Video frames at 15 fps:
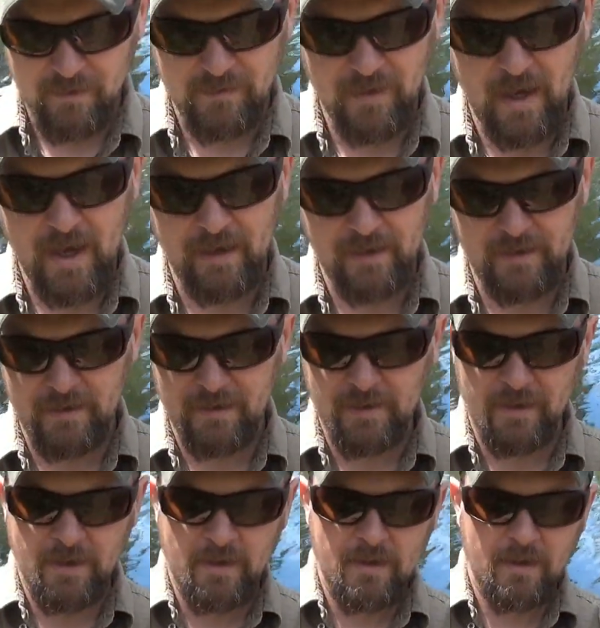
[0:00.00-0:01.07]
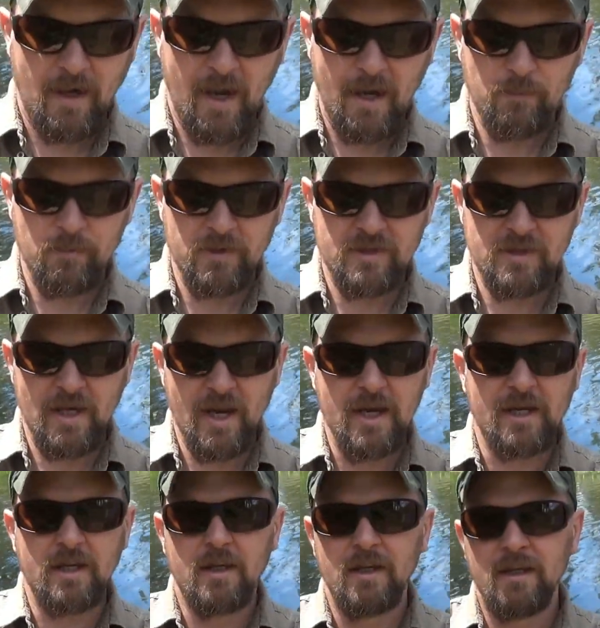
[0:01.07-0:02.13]
that I would
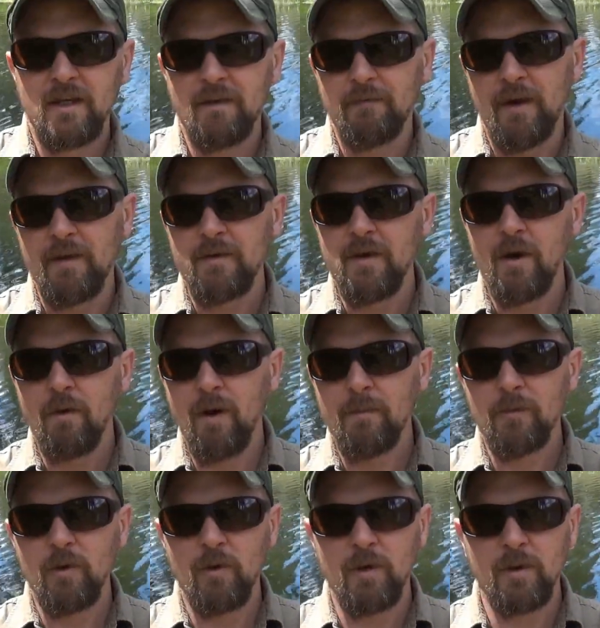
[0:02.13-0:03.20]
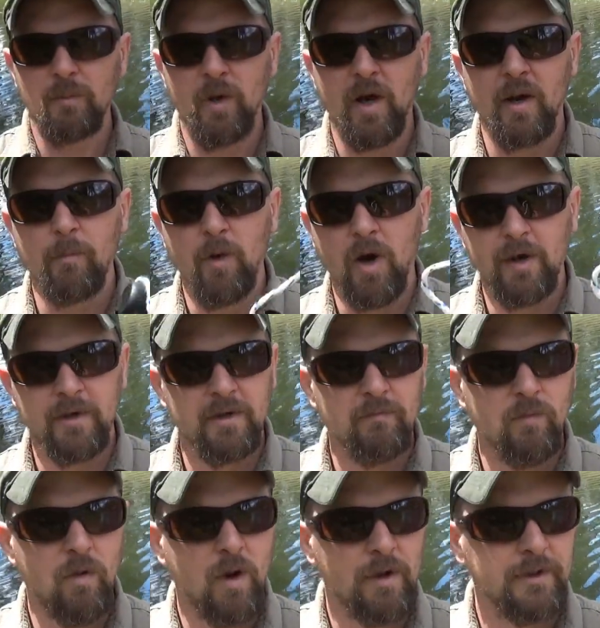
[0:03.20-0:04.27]
take if I know I'm going by a body
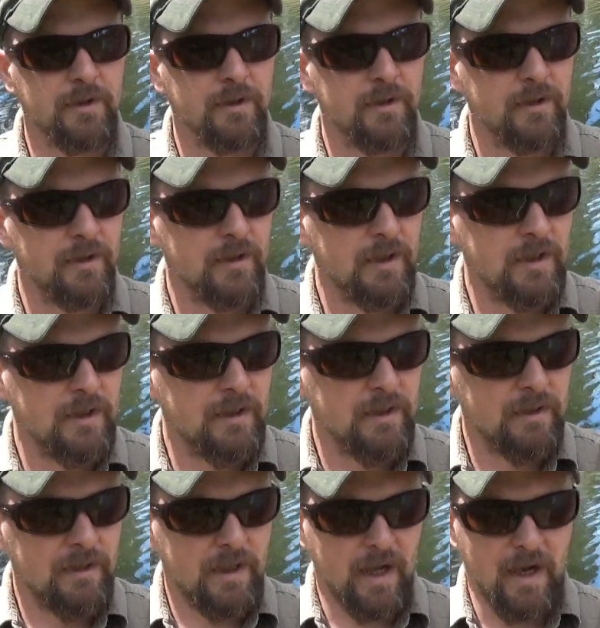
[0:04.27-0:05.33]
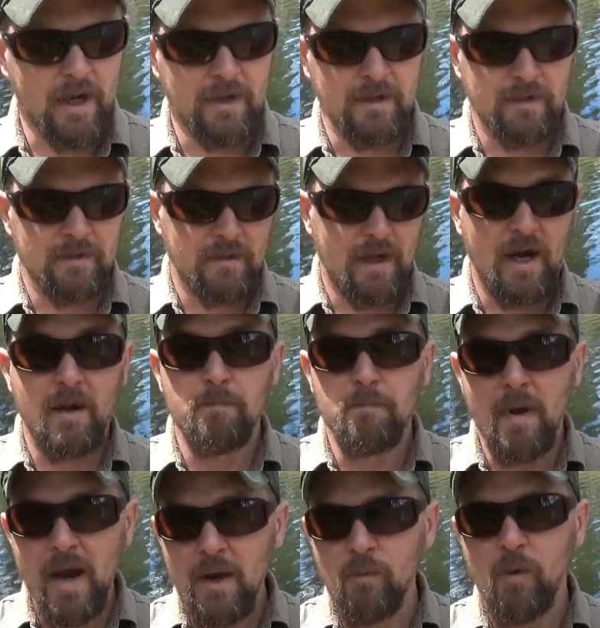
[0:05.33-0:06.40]
of water and I
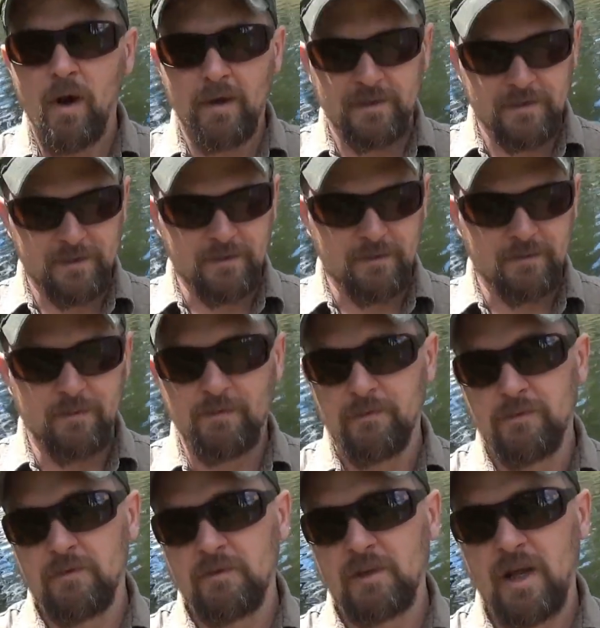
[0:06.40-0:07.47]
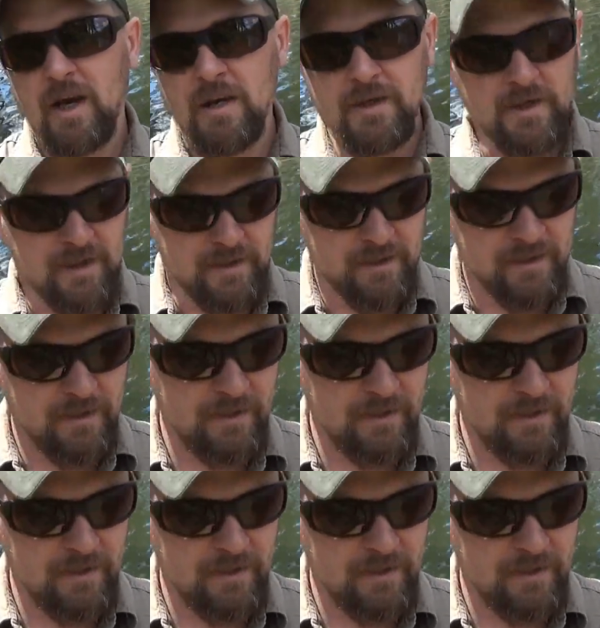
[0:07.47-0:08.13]
may want to throw a line in.